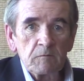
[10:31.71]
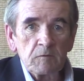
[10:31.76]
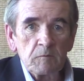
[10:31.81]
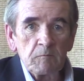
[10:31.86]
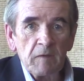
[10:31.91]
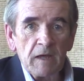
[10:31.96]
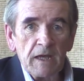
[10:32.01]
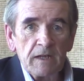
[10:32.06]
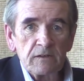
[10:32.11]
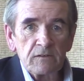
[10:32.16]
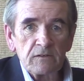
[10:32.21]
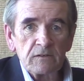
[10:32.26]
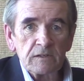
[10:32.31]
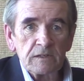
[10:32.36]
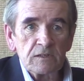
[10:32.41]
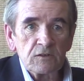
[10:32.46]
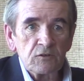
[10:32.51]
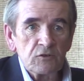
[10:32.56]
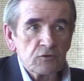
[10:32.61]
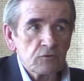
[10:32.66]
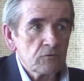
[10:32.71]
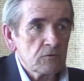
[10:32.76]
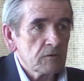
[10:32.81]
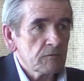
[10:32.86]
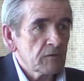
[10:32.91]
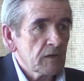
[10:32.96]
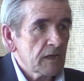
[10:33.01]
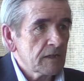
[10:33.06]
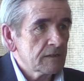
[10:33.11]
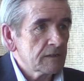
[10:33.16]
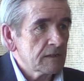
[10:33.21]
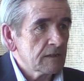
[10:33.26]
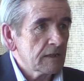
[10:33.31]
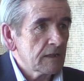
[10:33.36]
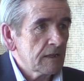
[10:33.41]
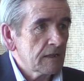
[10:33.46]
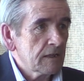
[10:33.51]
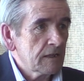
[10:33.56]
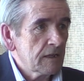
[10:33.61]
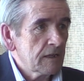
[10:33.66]
to Madison in June of
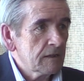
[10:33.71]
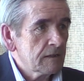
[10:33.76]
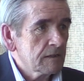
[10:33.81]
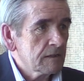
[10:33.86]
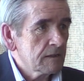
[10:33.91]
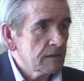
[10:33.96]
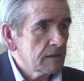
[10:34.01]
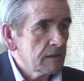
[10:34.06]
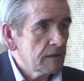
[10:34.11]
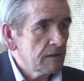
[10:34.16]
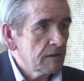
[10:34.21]
1988 and